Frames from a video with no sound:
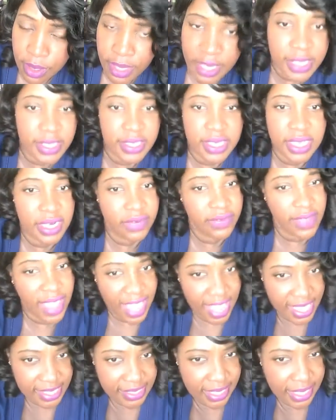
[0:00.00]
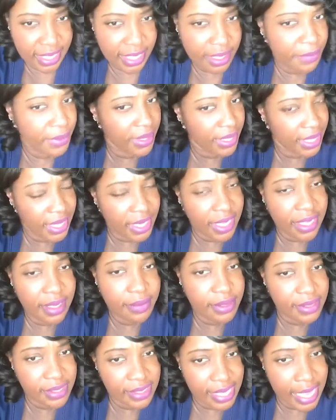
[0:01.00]
Instead of asking him and getting
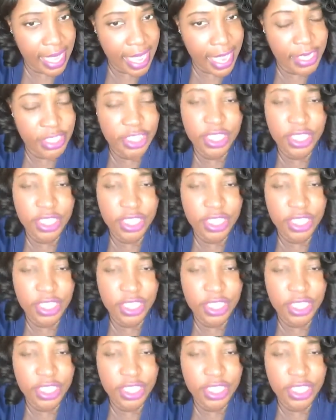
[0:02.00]
him to sign,